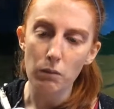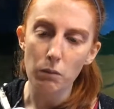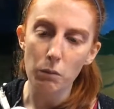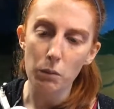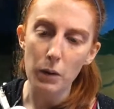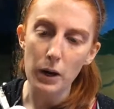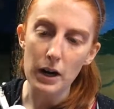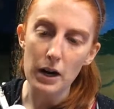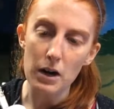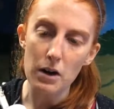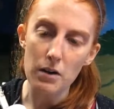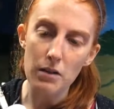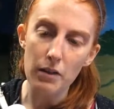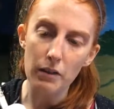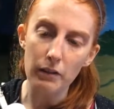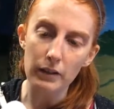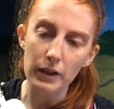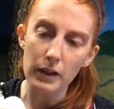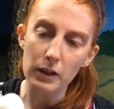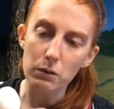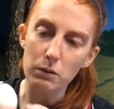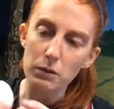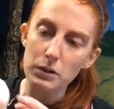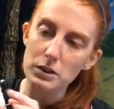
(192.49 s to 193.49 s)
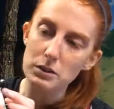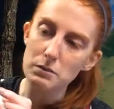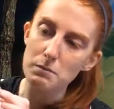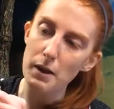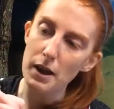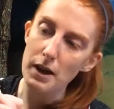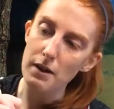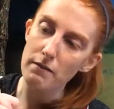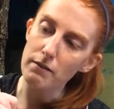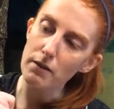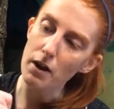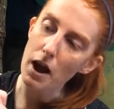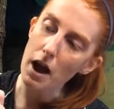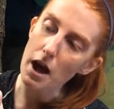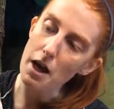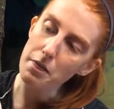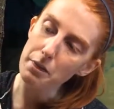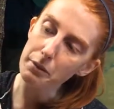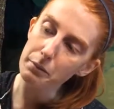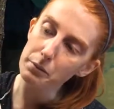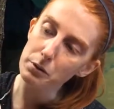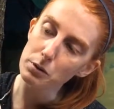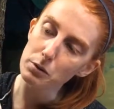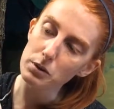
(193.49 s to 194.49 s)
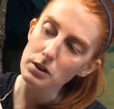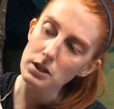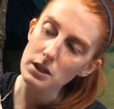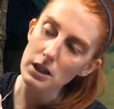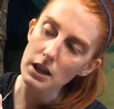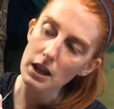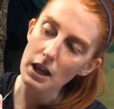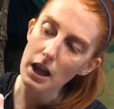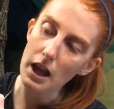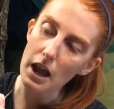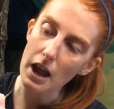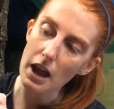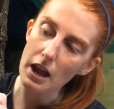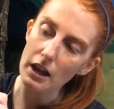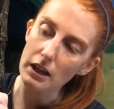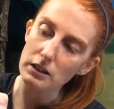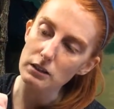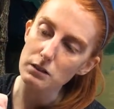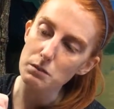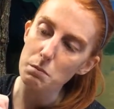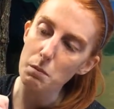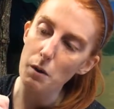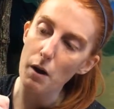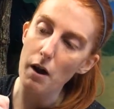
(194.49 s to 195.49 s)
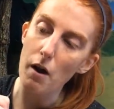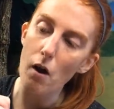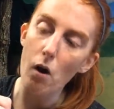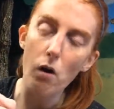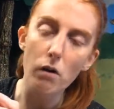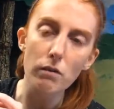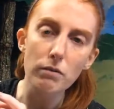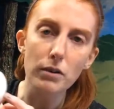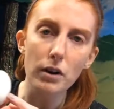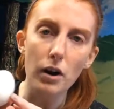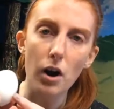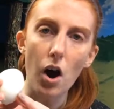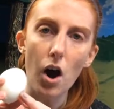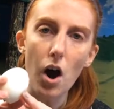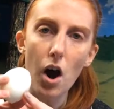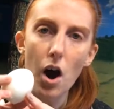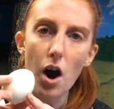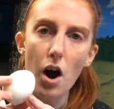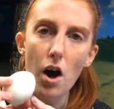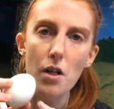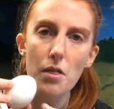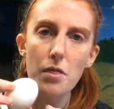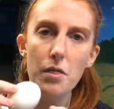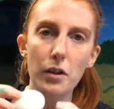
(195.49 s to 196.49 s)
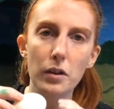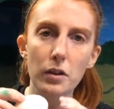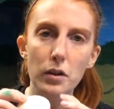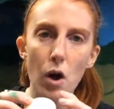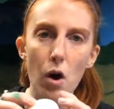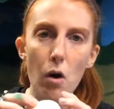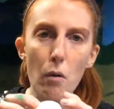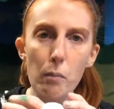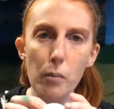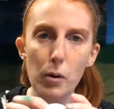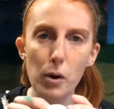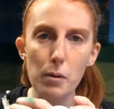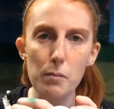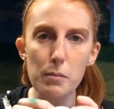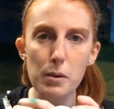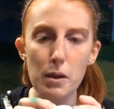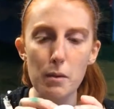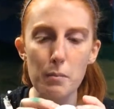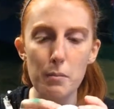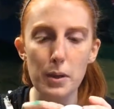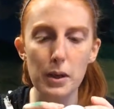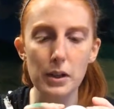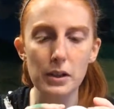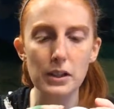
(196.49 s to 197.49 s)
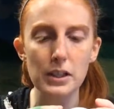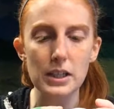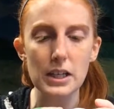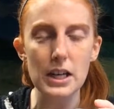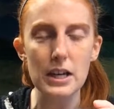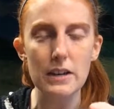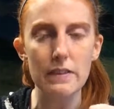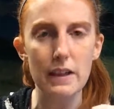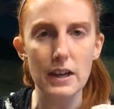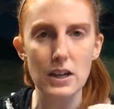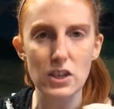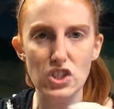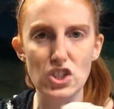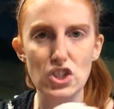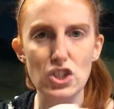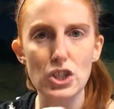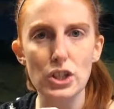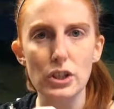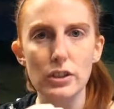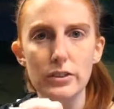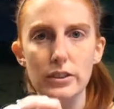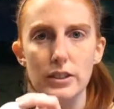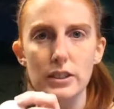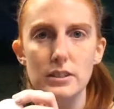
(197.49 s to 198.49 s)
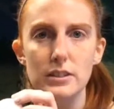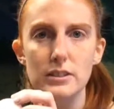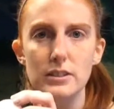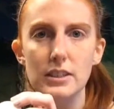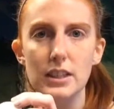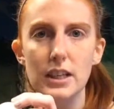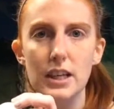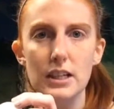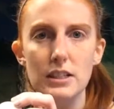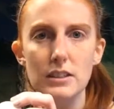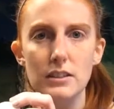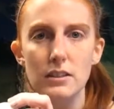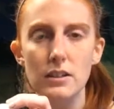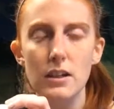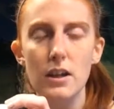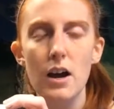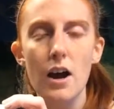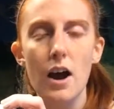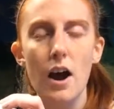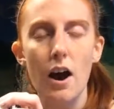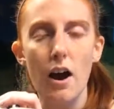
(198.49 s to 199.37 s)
where the liquids may have got through to the eggs, but overall the low permeability and that shield the skin